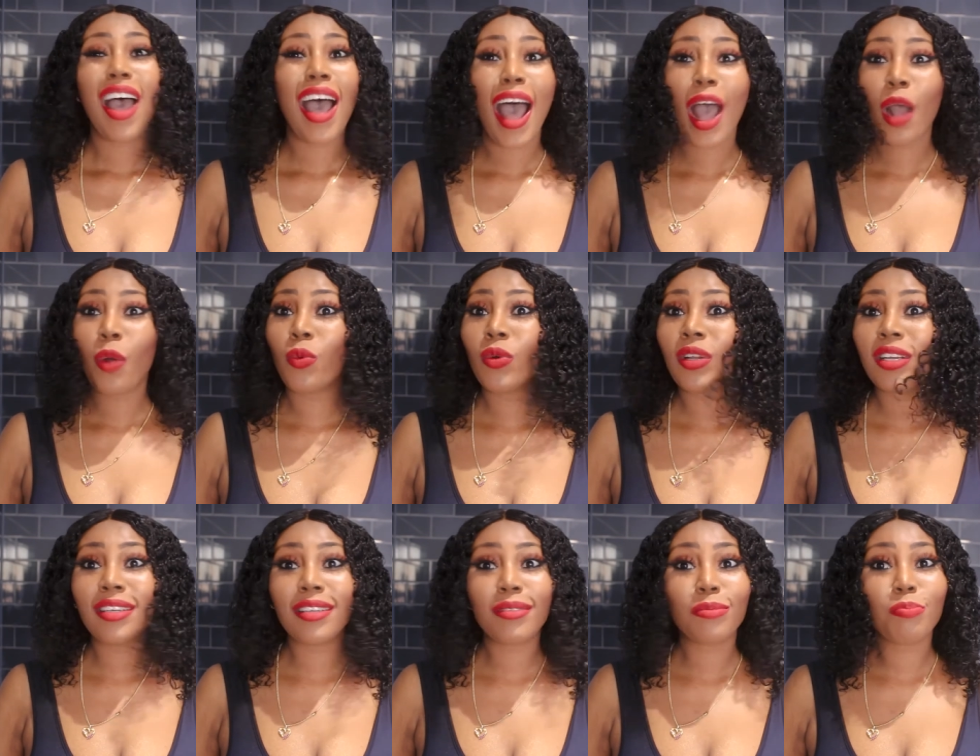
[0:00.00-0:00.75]
I
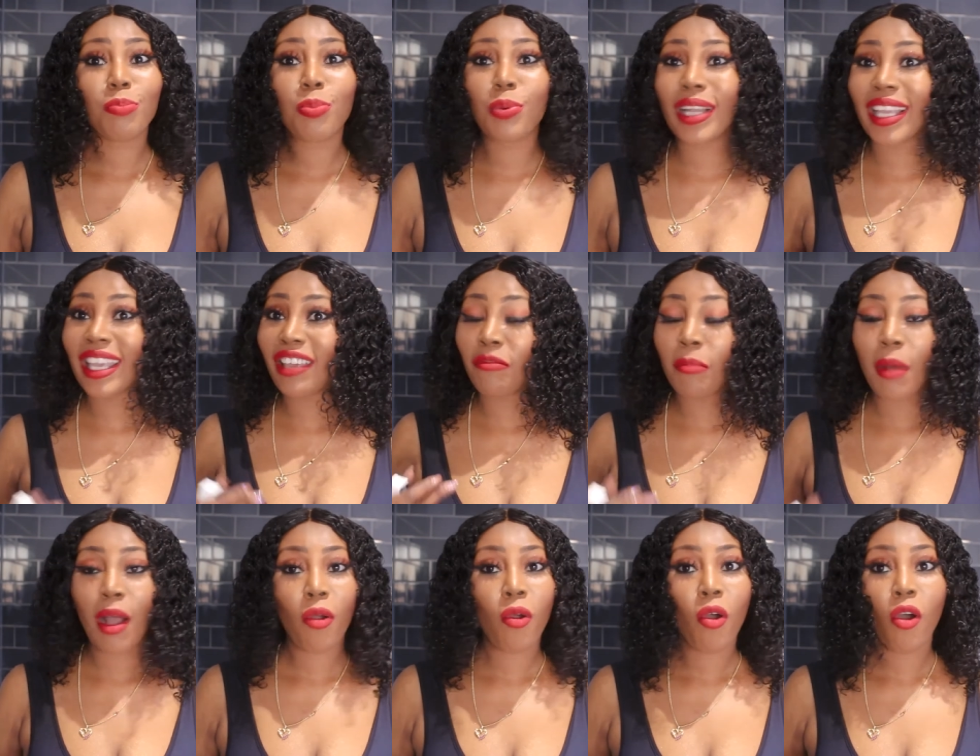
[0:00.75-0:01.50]
want to give
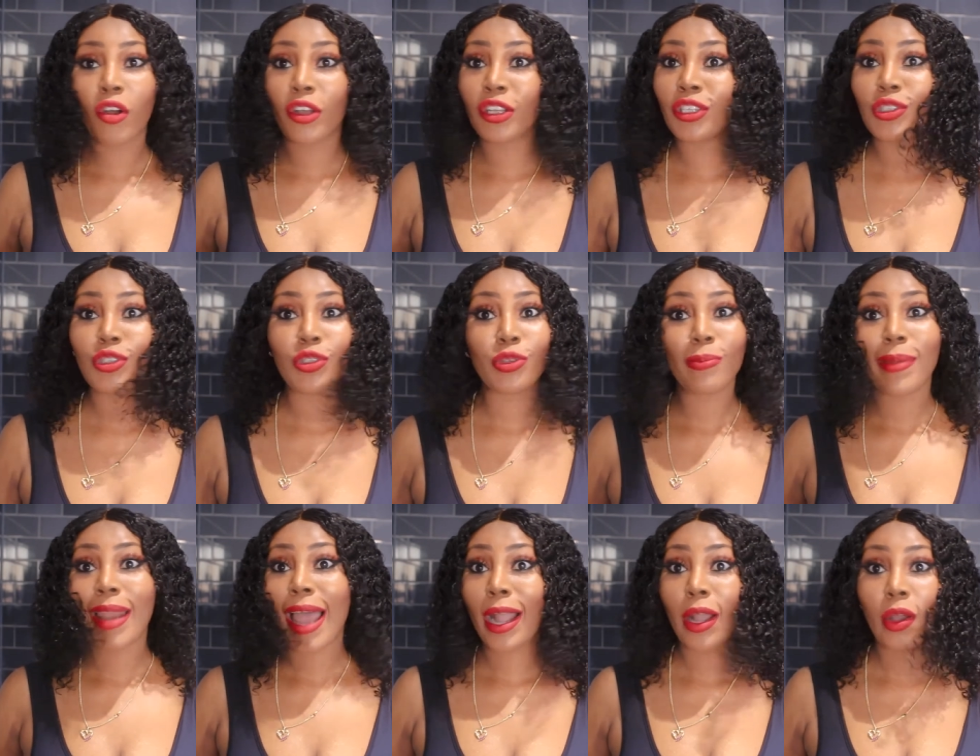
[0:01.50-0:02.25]
my coins to
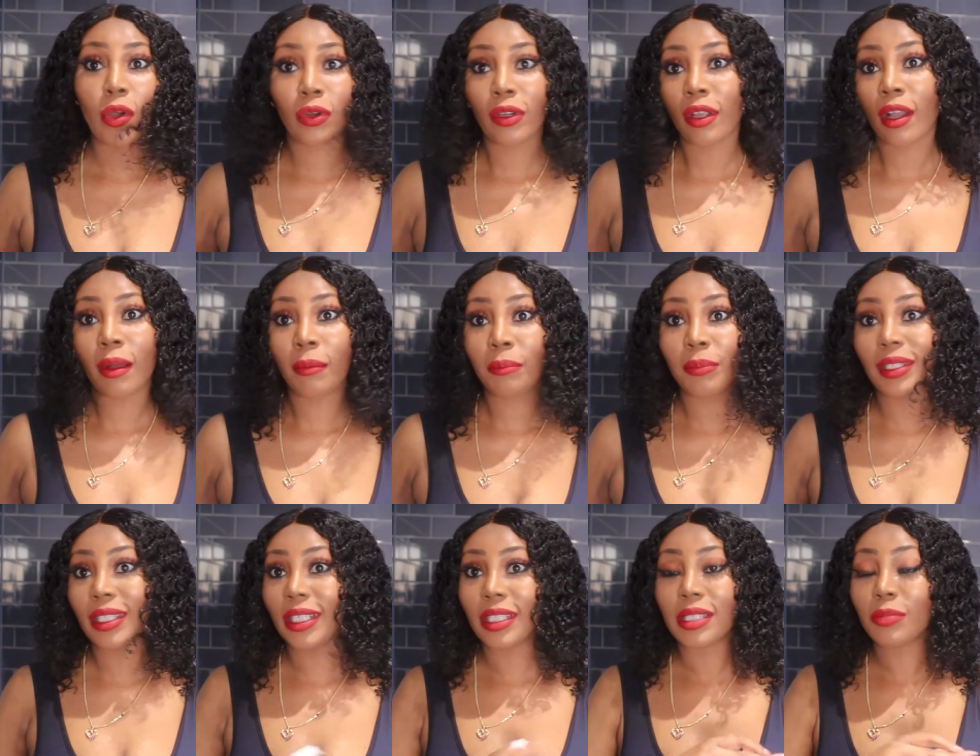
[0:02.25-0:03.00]
black-owned
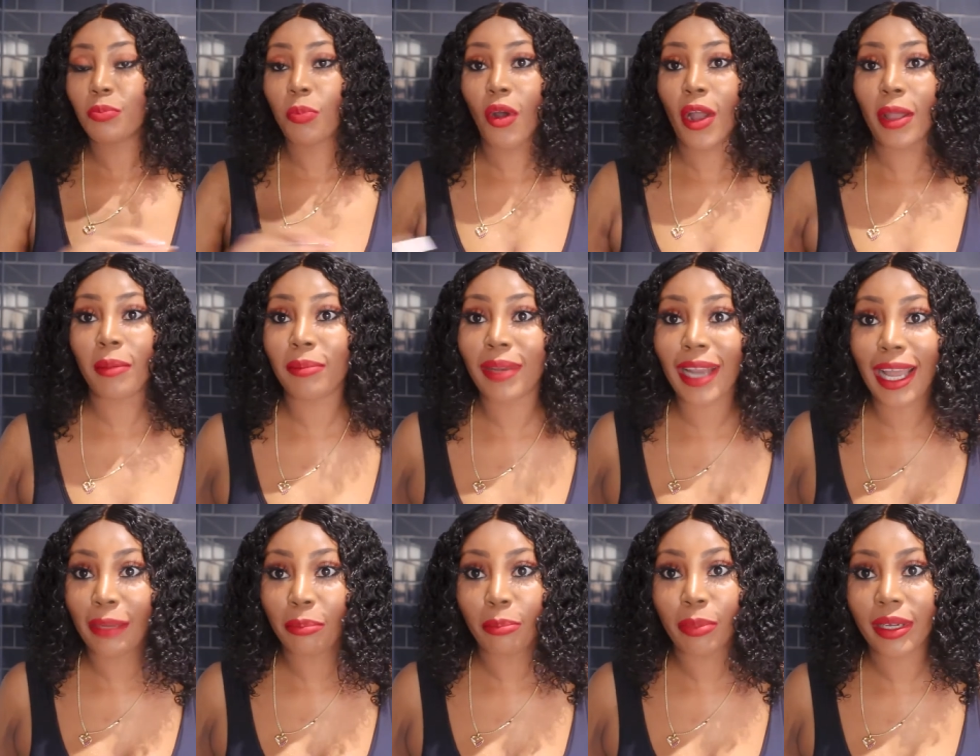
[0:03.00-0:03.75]
companies, point
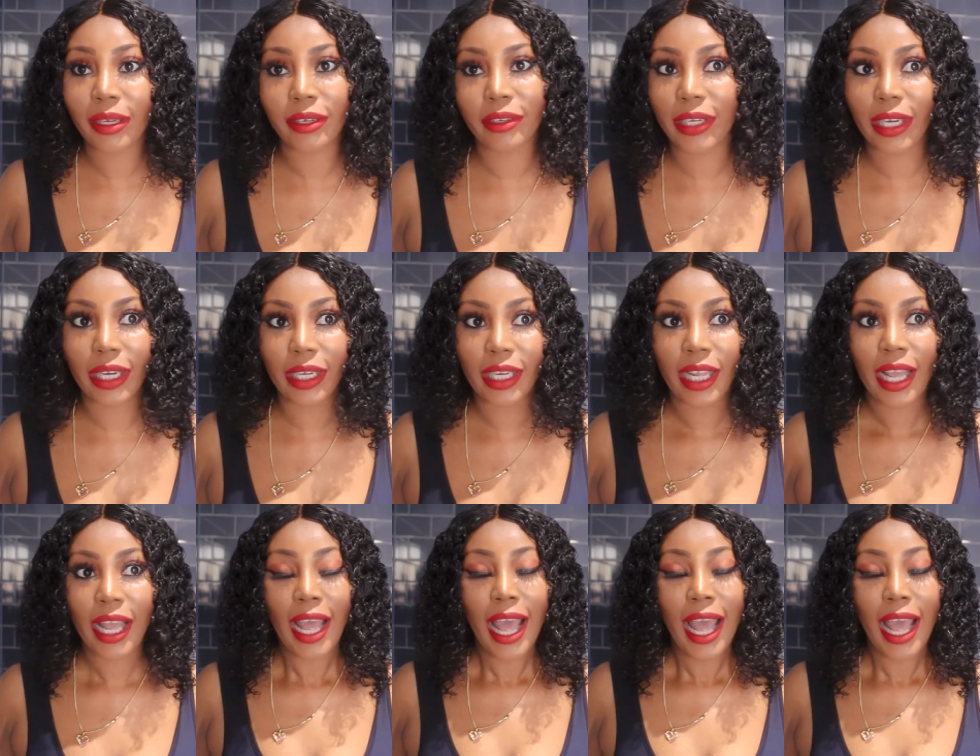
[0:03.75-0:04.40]
blank period.